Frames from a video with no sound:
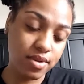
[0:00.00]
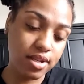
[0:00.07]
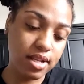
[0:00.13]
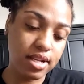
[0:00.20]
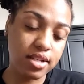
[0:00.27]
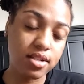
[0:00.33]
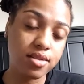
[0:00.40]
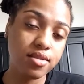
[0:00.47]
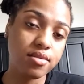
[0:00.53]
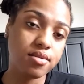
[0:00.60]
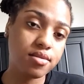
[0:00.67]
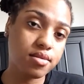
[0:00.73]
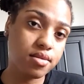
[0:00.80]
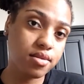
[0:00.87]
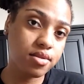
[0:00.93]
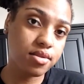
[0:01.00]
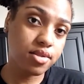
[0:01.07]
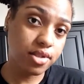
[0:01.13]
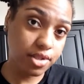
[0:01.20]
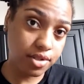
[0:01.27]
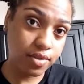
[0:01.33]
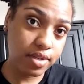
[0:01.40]
reduction
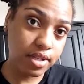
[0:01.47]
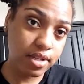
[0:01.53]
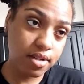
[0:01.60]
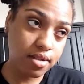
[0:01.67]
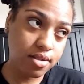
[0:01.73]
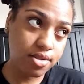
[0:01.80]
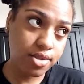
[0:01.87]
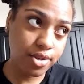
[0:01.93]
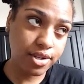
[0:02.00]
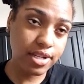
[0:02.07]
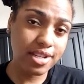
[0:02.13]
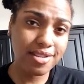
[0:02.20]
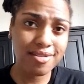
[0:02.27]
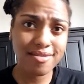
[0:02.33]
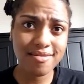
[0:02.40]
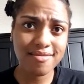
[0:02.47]
surgery journey.